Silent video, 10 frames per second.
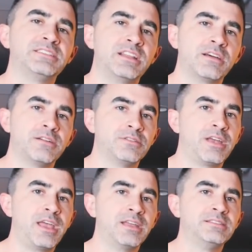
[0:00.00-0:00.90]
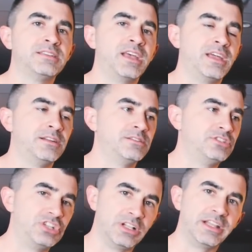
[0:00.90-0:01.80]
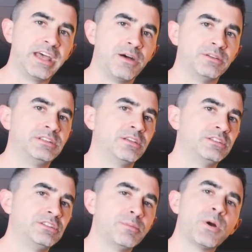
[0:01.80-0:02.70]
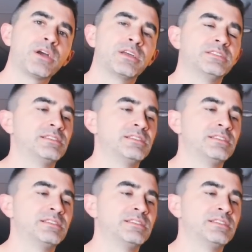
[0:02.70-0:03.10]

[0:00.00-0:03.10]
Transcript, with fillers: sitting on your hands and chilling out until it's your market.